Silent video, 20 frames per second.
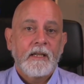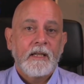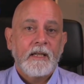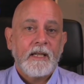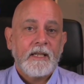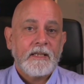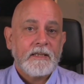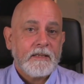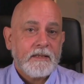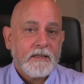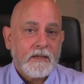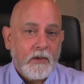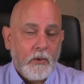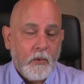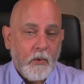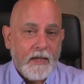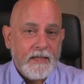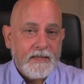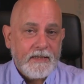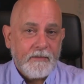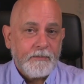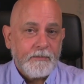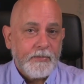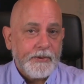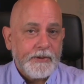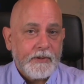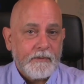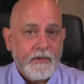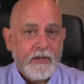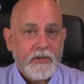It's quite simple
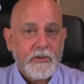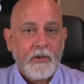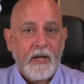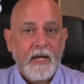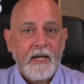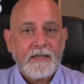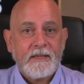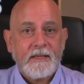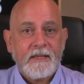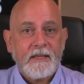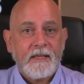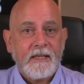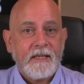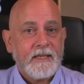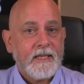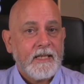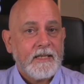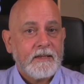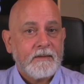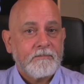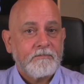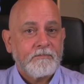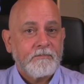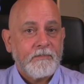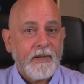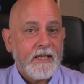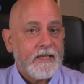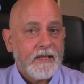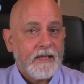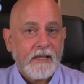to visualize, as there's
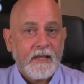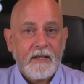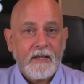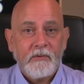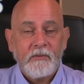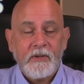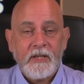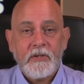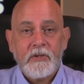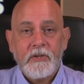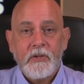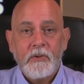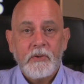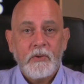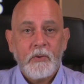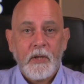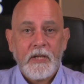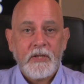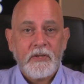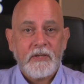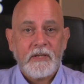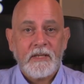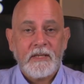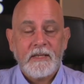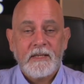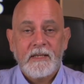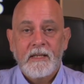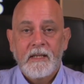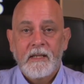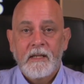basically only two questions.